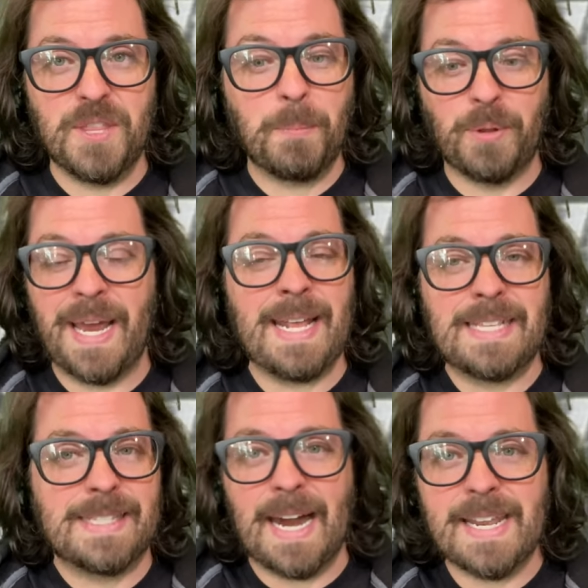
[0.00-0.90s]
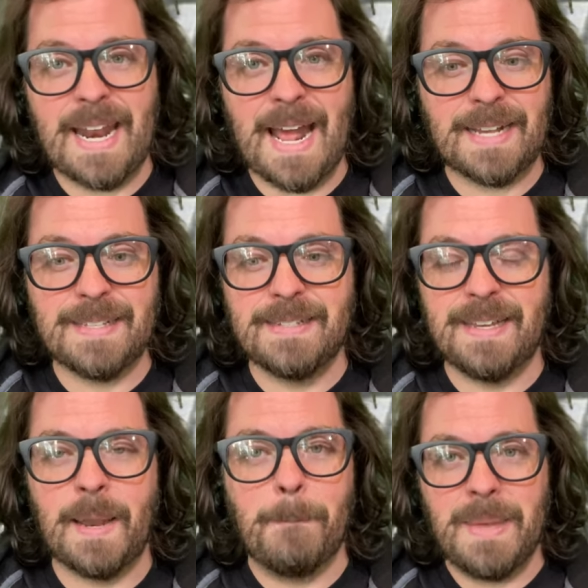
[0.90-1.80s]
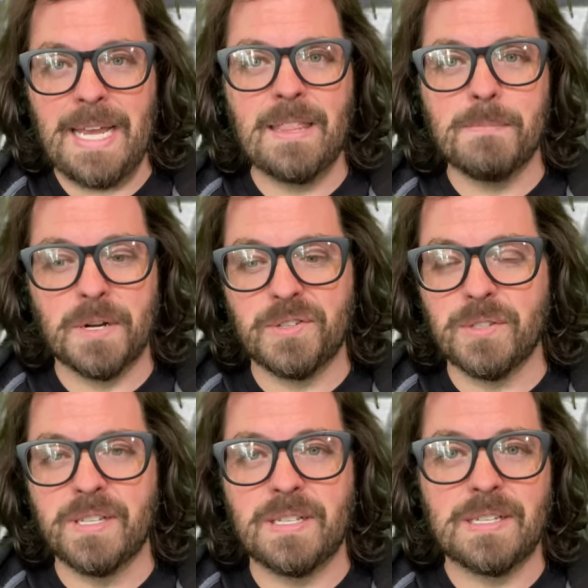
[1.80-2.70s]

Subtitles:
The planet, it's not an accident. Ming the Merciless is